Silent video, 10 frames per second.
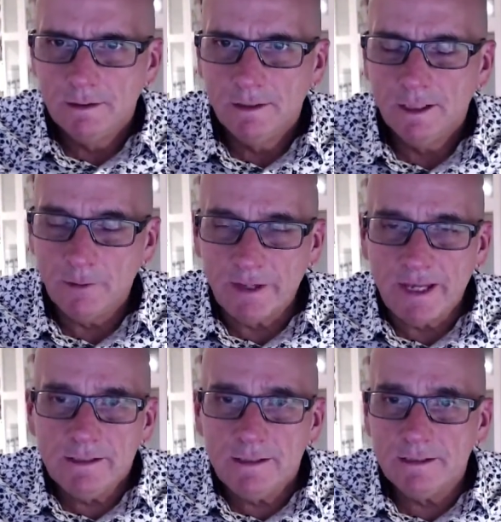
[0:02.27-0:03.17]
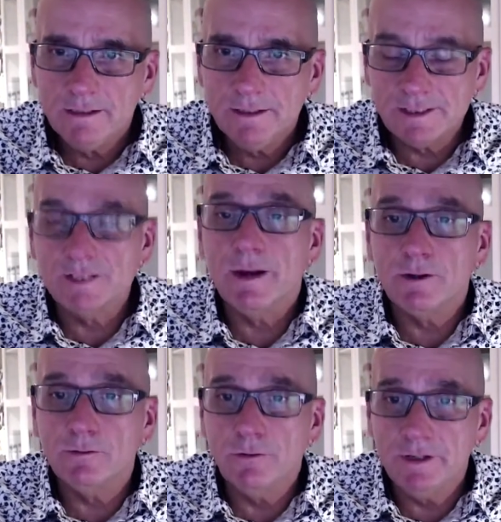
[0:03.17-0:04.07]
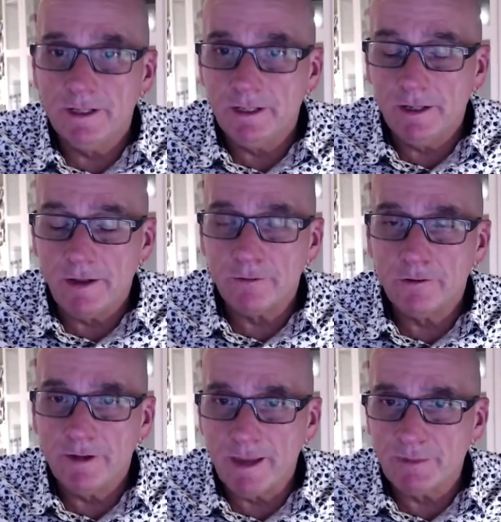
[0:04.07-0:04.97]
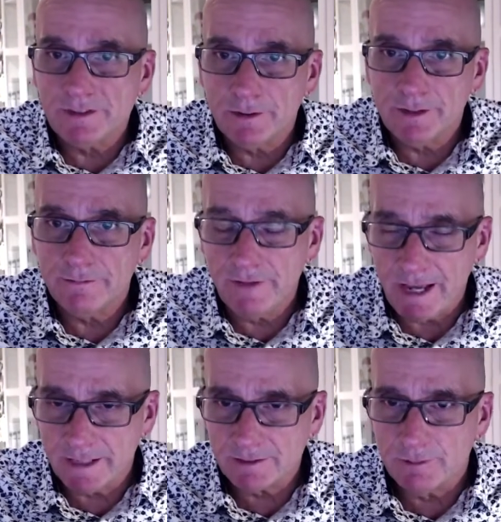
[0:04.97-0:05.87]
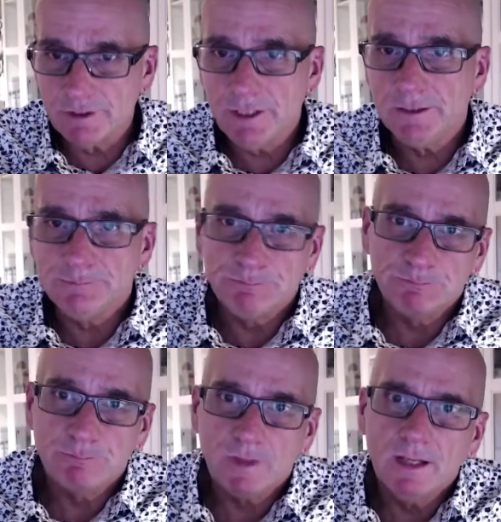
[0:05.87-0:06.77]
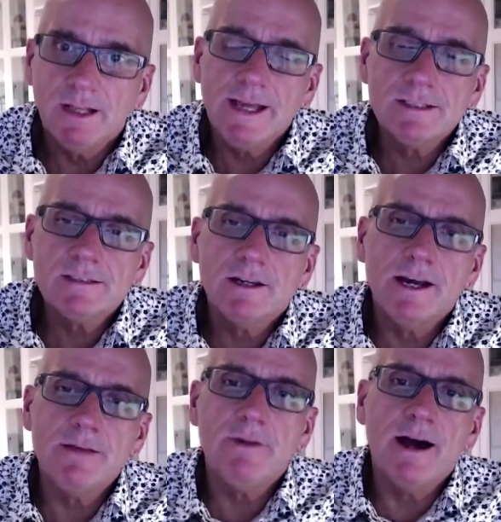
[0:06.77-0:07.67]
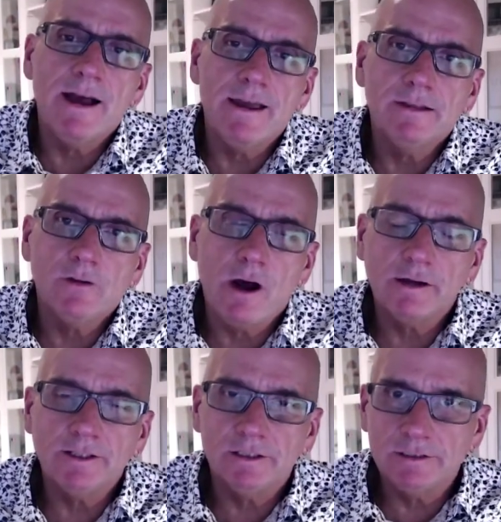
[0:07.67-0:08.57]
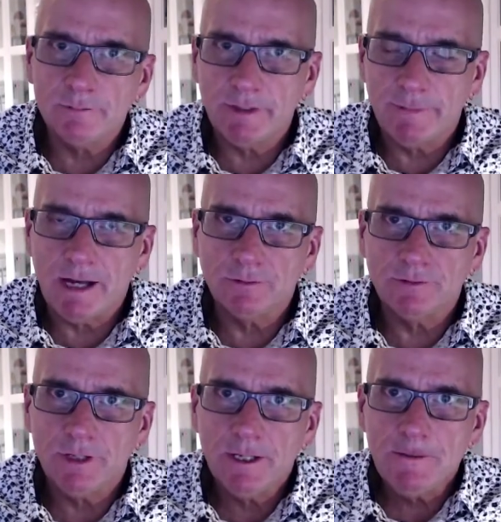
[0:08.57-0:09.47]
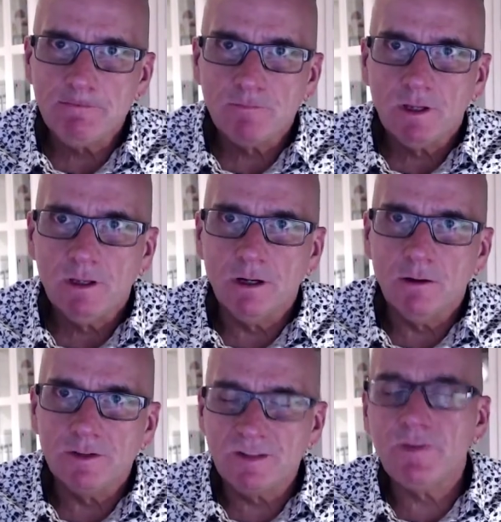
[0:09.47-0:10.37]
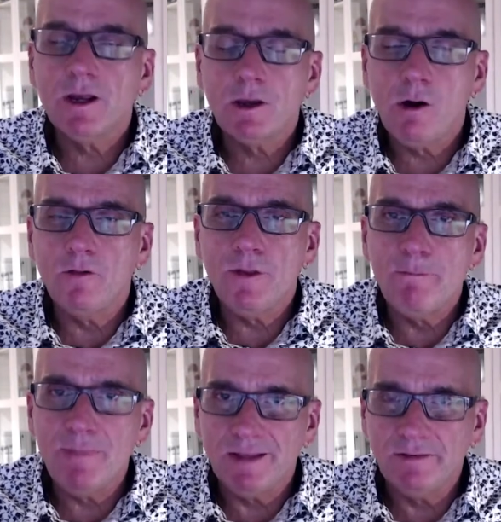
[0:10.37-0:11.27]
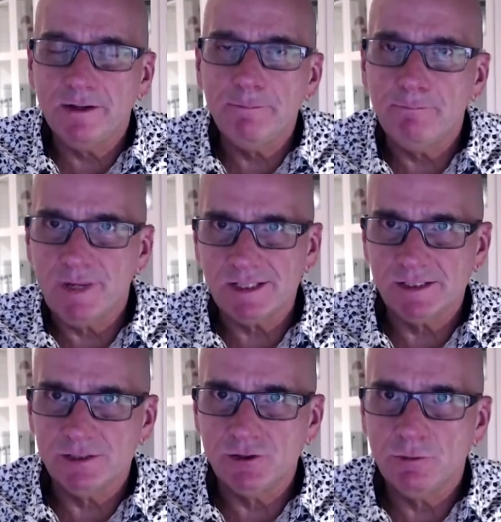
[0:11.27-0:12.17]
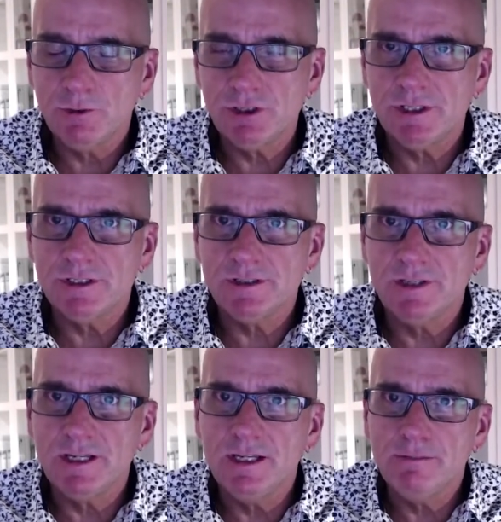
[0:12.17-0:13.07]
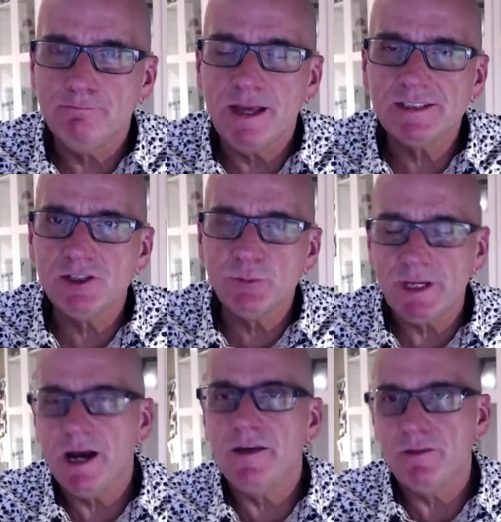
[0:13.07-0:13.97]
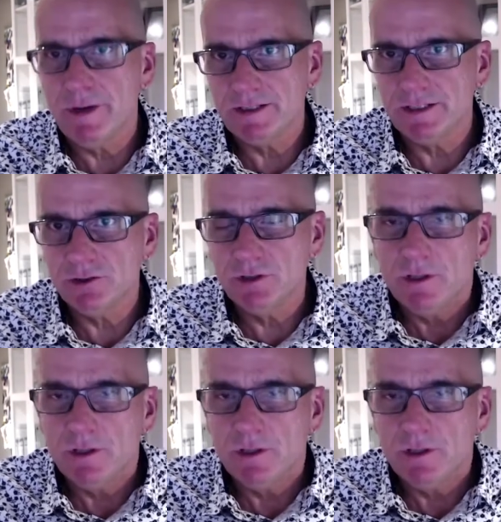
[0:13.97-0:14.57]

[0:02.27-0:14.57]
Hello again. This is Michael Ford in another episode of Ask Michel. Last time I talked a little bit about something I call the meta message, which is the message behind the message.